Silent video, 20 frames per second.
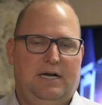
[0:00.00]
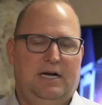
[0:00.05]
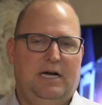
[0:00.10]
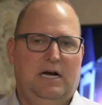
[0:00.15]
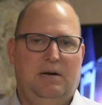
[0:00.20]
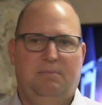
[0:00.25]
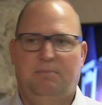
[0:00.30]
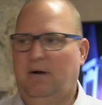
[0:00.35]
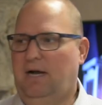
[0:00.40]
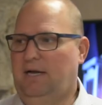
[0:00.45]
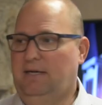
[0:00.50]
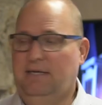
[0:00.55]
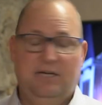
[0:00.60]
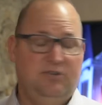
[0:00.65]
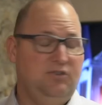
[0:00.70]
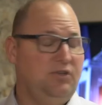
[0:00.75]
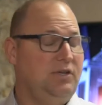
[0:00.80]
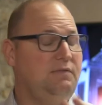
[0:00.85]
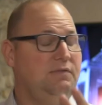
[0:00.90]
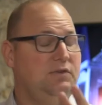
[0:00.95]
Um,
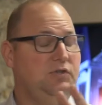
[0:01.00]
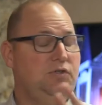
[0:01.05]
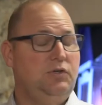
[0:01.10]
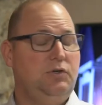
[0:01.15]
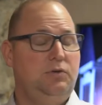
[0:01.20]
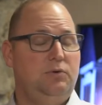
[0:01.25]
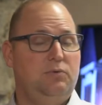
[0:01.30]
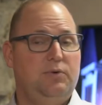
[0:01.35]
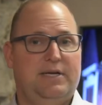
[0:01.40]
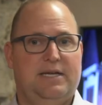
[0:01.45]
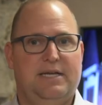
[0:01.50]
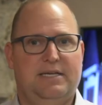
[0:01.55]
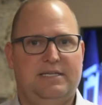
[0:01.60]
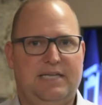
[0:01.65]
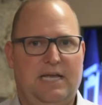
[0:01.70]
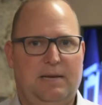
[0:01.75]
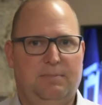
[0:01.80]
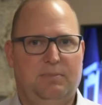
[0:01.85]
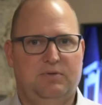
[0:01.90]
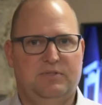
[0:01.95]
actually, I'll give you two quick
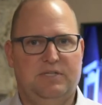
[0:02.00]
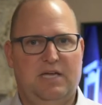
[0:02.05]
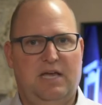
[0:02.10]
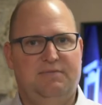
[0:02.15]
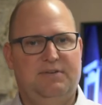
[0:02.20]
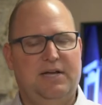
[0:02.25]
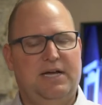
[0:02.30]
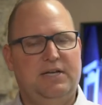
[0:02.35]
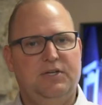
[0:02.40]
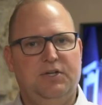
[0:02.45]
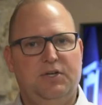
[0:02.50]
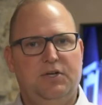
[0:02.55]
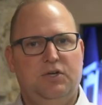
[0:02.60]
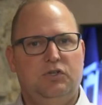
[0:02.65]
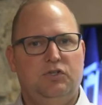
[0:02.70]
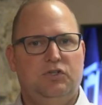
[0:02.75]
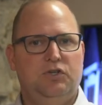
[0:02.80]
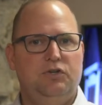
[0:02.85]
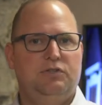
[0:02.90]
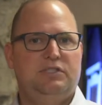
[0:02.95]
examples. I've got
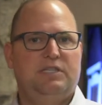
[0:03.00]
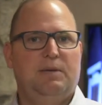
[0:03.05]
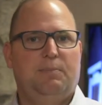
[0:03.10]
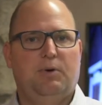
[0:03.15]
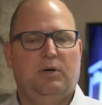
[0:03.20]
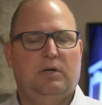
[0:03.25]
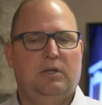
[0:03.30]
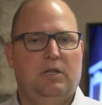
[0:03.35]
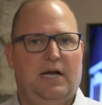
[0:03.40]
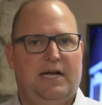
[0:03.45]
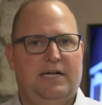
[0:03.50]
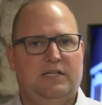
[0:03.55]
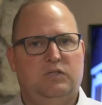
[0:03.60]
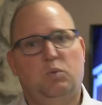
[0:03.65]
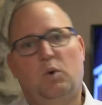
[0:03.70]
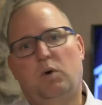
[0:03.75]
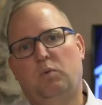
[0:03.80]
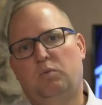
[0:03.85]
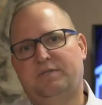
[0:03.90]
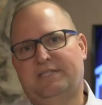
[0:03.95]
two separate
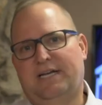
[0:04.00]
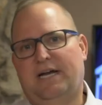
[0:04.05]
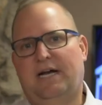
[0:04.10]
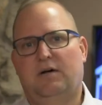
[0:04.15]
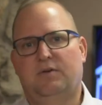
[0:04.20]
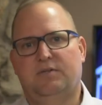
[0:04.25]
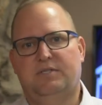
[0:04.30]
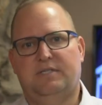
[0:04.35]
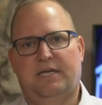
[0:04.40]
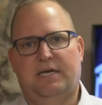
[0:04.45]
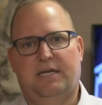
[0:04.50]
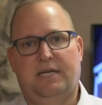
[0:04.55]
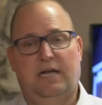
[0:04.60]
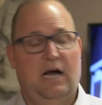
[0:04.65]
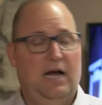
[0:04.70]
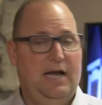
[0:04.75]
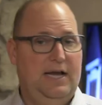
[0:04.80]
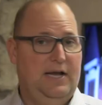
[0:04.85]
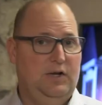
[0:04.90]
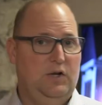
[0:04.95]
clients. One was a house
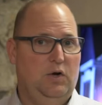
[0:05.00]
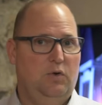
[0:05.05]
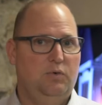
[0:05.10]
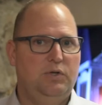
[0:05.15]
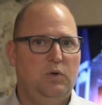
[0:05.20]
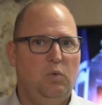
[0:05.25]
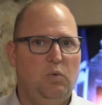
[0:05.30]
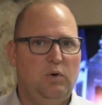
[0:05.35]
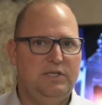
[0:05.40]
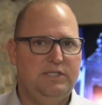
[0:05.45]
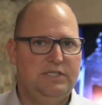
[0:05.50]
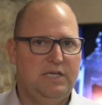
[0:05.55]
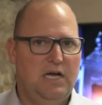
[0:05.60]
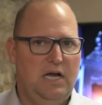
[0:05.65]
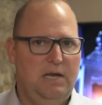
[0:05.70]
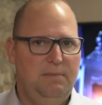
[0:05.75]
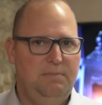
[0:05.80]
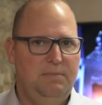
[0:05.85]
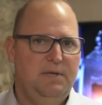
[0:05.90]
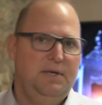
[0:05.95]
that I had owned at one
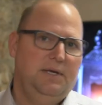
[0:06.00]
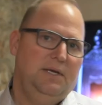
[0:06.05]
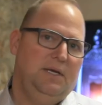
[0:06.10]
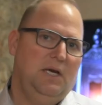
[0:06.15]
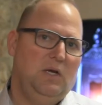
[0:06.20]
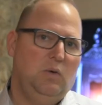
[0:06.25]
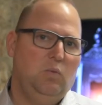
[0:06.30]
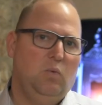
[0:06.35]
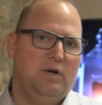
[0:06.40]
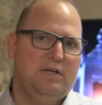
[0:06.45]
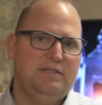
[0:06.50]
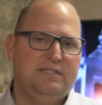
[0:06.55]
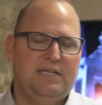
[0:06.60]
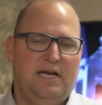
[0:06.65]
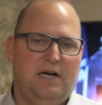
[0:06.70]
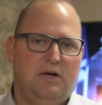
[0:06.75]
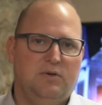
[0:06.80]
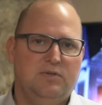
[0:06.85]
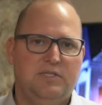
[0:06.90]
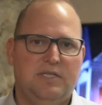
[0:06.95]
time, and one is a
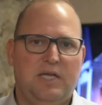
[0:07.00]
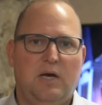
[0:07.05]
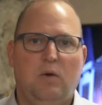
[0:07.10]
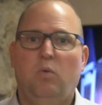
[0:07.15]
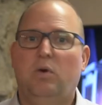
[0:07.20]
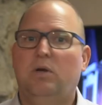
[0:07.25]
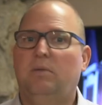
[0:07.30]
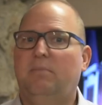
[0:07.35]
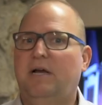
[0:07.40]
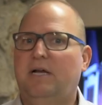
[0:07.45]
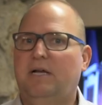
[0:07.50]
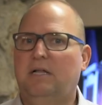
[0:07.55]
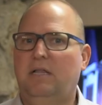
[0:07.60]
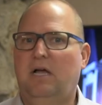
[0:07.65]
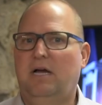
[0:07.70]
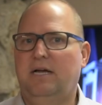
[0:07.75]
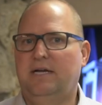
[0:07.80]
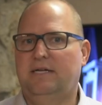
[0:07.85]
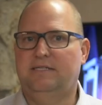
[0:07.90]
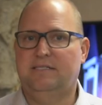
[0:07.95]
house that one of my
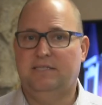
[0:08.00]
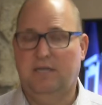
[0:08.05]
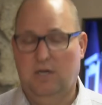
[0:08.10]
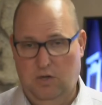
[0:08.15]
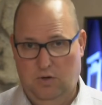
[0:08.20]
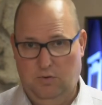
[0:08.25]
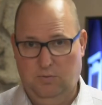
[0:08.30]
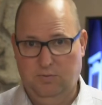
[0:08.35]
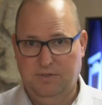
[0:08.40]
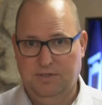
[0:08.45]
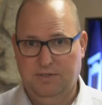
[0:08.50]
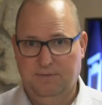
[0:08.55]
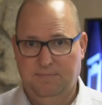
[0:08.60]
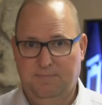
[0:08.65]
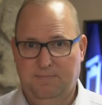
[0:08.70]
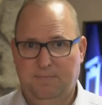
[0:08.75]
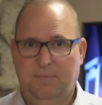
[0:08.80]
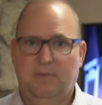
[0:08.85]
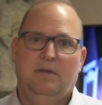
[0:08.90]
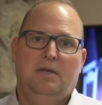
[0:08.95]
clients owned.
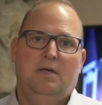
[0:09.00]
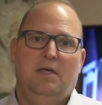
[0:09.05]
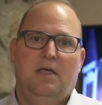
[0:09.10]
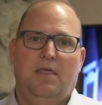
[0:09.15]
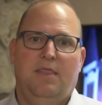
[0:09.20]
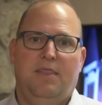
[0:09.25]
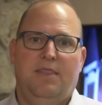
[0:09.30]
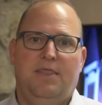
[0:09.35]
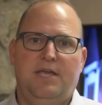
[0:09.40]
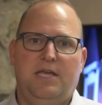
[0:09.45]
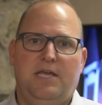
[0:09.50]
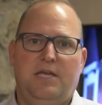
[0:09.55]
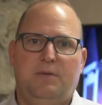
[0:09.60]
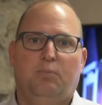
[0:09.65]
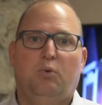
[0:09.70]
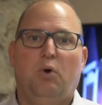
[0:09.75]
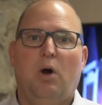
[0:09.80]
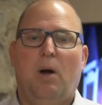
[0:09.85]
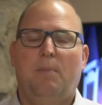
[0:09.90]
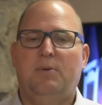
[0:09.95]
The
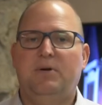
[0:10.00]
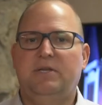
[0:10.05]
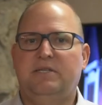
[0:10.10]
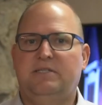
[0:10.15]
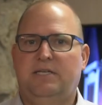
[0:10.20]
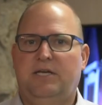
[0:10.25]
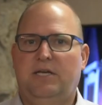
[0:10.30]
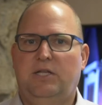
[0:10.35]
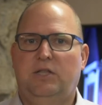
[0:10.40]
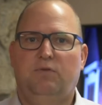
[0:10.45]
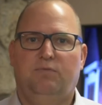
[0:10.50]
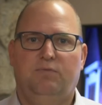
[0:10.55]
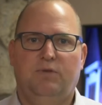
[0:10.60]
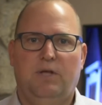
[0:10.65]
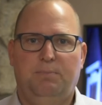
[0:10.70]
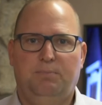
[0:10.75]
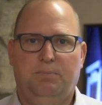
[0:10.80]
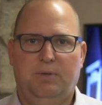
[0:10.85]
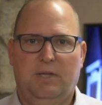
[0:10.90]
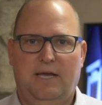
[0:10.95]
property's in the
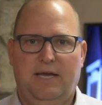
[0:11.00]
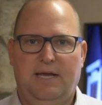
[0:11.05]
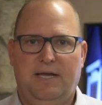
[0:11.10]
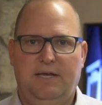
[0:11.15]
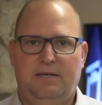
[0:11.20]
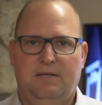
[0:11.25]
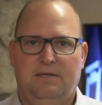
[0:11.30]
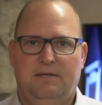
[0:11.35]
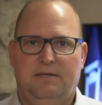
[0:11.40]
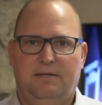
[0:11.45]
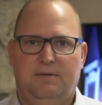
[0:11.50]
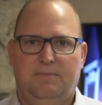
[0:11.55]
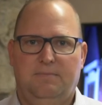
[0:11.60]
floodplain.